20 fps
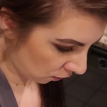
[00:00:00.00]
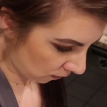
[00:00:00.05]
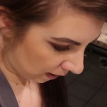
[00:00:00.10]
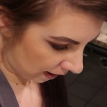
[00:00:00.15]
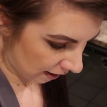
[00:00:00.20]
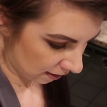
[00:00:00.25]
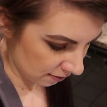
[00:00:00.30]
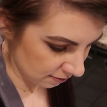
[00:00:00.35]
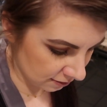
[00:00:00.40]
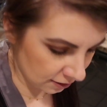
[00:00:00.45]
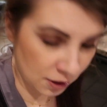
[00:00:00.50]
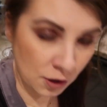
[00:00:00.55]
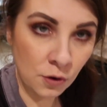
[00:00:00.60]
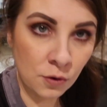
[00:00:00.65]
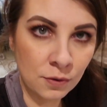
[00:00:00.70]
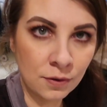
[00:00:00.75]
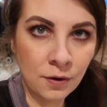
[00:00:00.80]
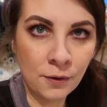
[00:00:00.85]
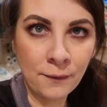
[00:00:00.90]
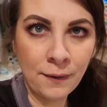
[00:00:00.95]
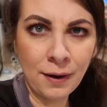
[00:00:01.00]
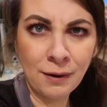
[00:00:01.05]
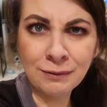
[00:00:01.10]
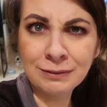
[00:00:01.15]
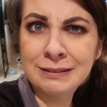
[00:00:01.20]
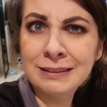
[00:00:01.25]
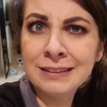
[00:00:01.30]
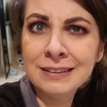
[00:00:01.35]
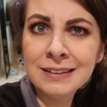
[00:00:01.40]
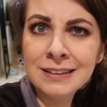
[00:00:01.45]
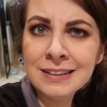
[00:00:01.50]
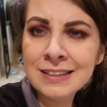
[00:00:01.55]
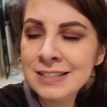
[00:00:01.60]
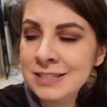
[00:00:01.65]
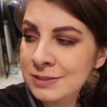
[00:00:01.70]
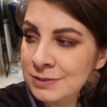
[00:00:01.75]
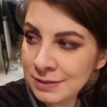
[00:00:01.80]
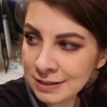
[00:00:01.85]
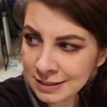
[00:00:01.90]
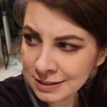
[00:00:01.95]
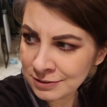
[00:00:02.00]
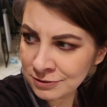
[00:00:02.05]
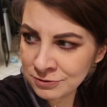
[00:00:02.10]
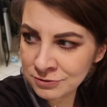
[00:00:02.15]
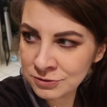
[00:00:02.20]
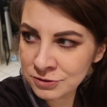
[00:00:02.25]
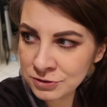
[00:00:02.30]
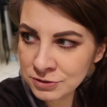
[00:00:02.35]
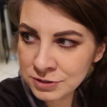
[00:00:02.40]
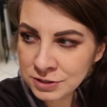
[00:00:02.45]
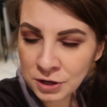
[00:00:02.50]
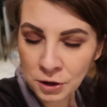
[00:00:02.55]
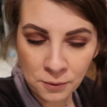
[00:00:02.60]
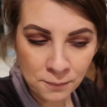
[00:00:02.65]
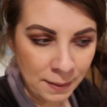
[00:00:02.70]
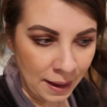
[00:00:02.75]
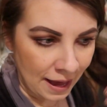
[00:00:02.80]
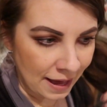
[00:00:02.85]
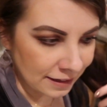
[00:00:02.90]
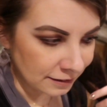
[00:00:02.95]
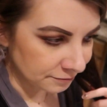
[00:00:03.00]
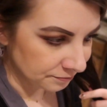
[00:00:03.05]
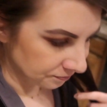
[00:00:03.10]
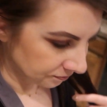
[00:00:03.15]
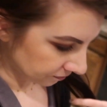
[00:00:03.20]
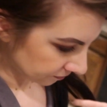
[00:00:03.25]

go out go go out so they don't just go bad